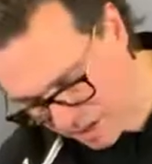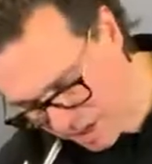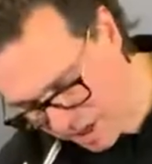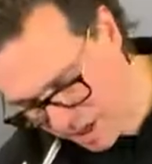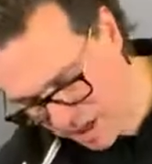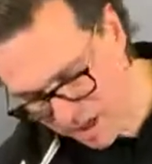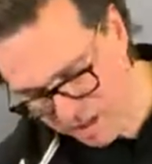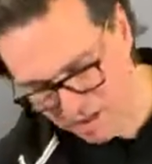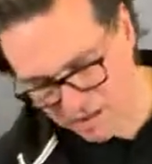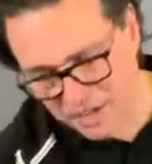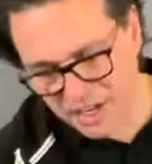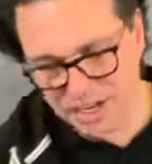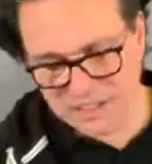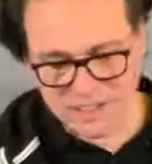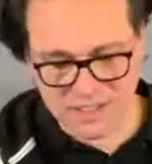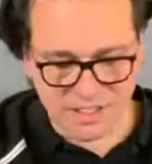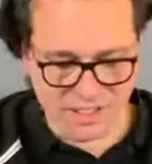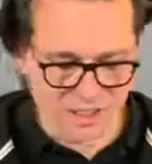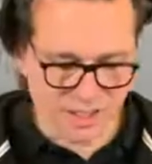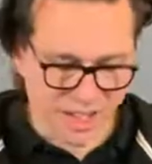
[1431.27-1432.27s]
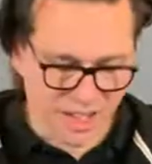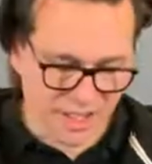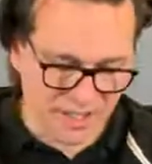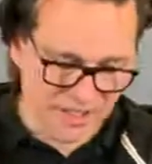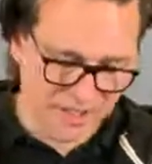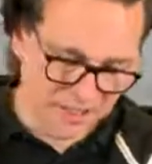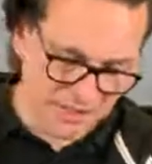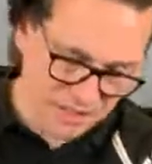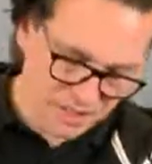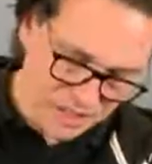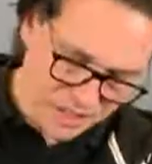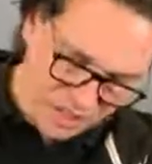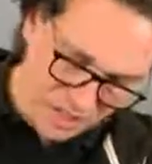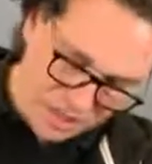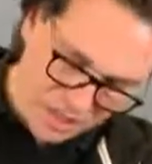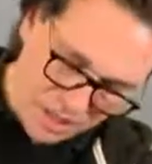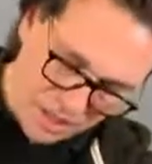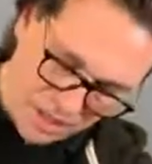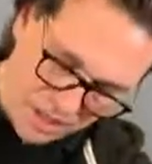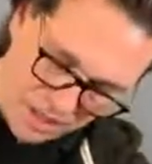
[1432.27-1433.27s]
a connected length.
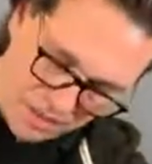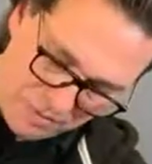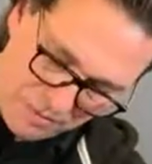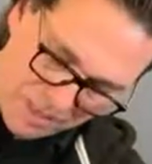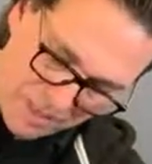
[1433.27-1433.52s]
If we